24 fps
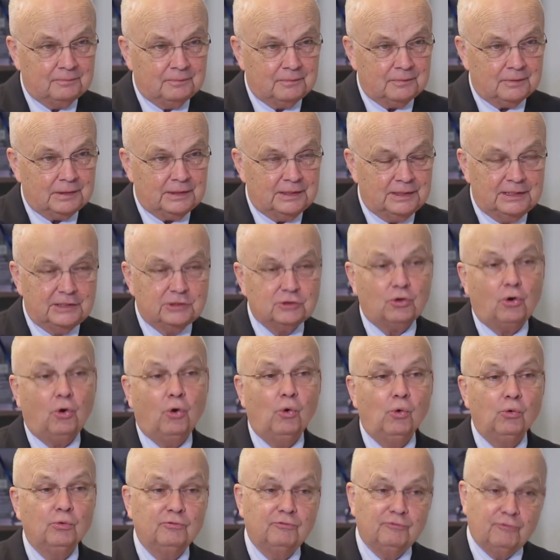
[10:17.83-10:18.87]
in its
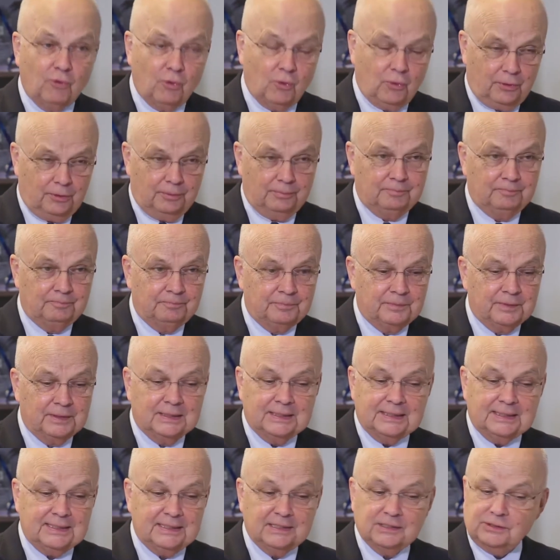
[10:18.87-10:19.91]
old form
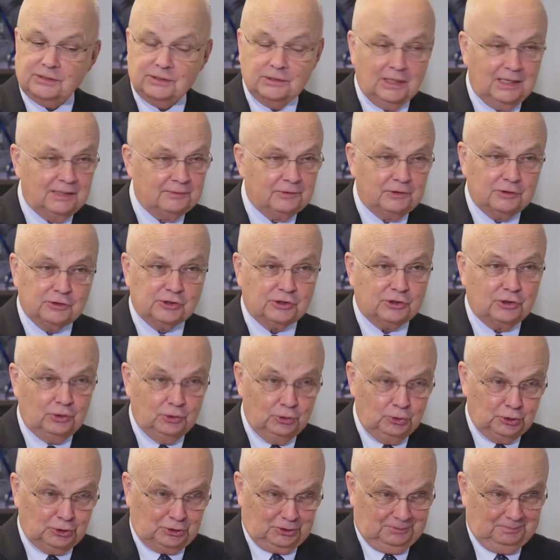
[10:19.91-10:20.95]
is not the
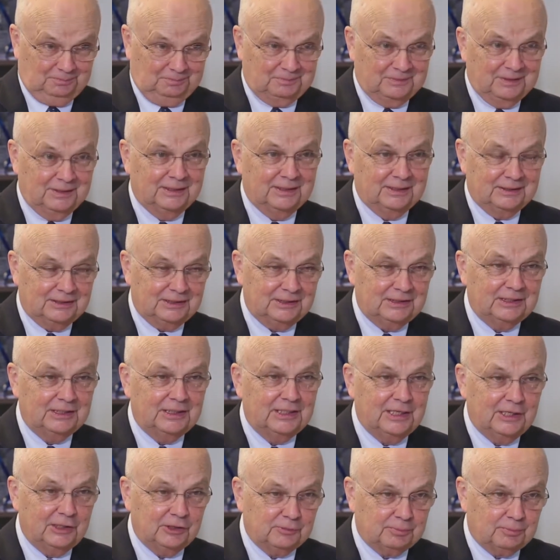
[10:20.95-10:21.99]
solution to
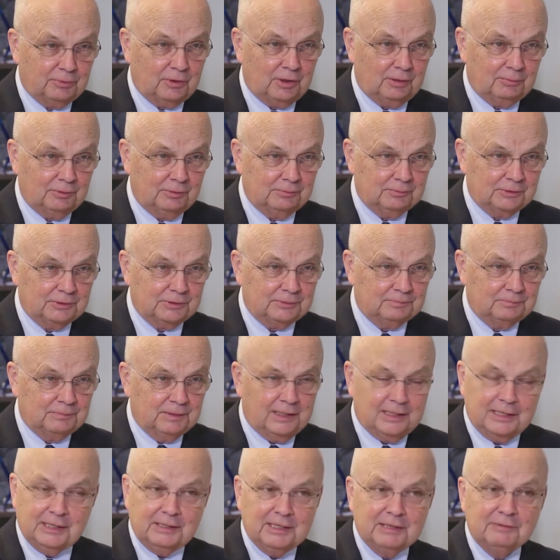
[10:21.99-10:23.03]
today's problems.
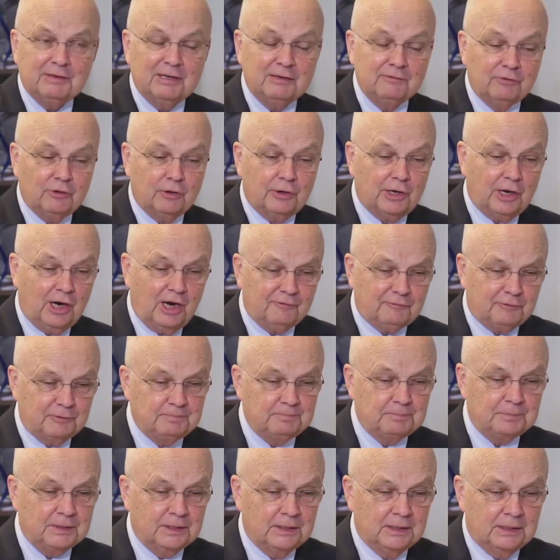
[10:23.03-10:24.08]
And very
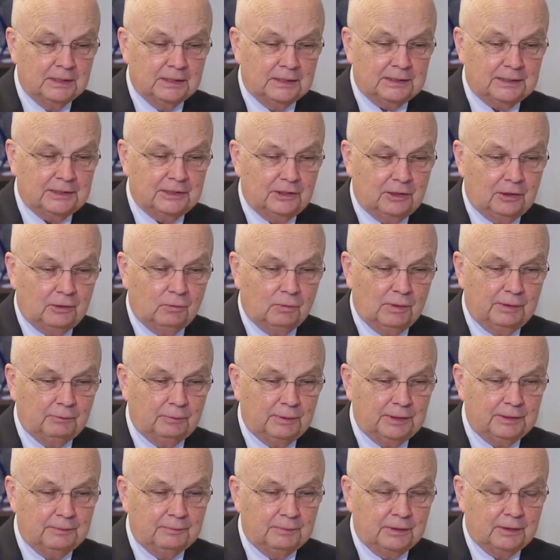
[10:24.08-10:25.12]
often, you know, when
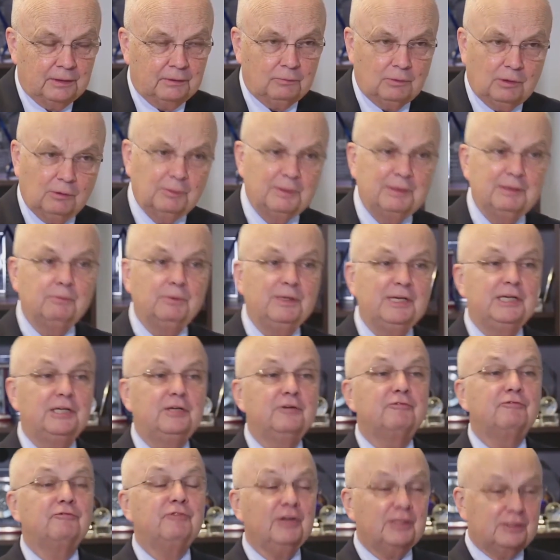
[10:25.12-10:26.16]
we need to
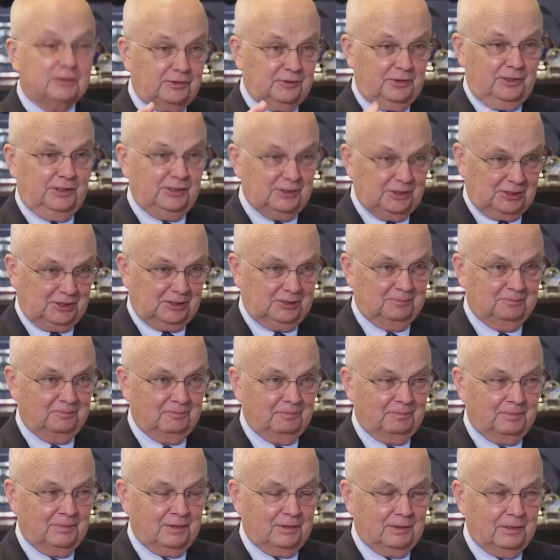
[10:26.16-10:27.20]
fix this,
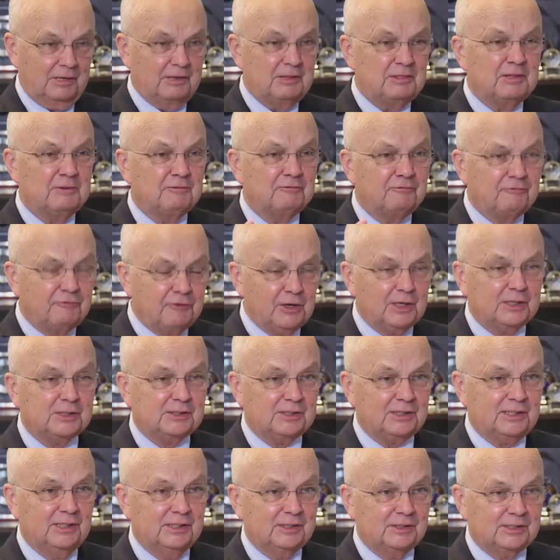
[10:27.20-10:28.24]
right? The fix
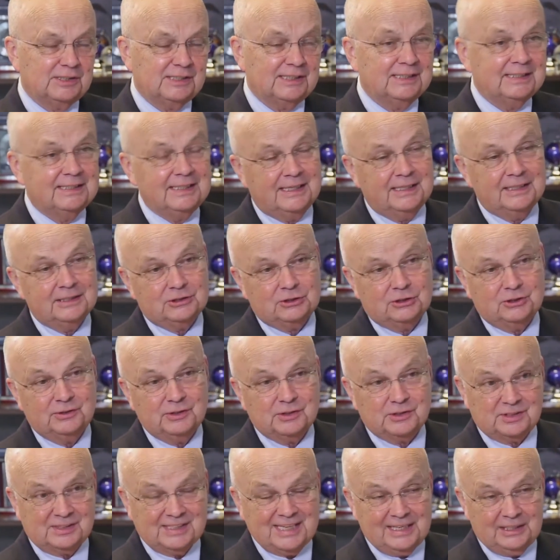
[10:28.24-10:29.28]
is to get it to the
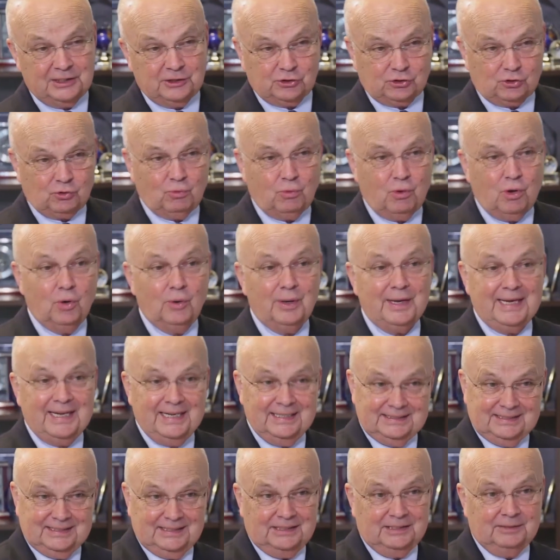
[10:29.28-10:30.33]
status quo
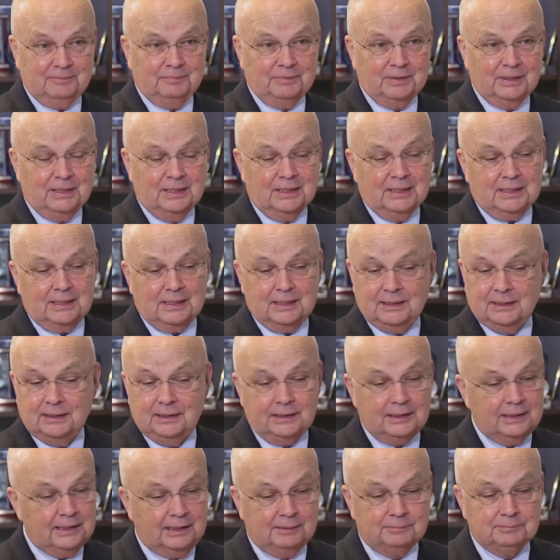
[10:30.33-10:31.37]
ante.
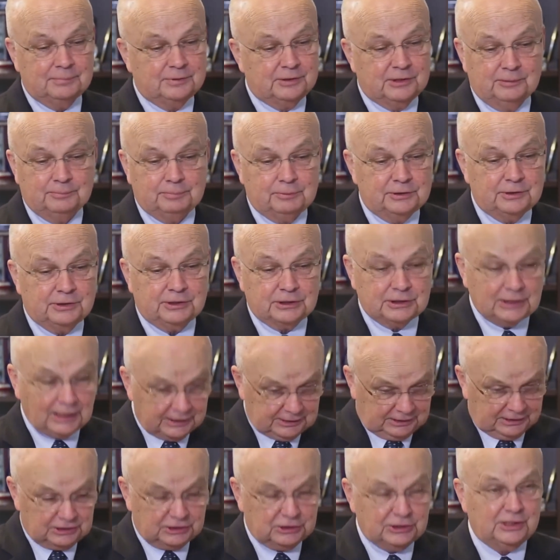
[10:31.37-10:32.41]
And I
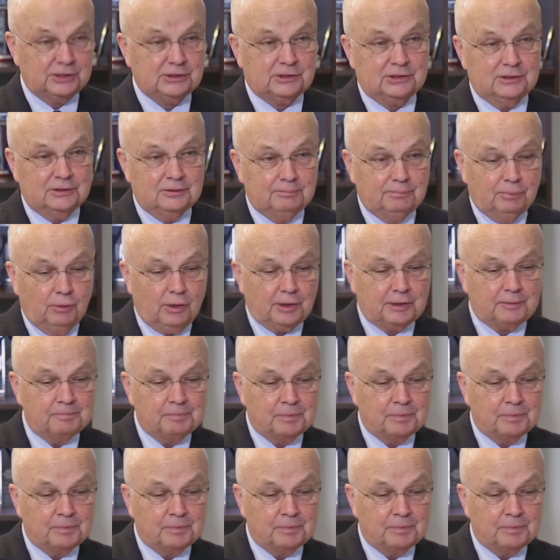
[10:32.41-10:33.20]
suggest in the book,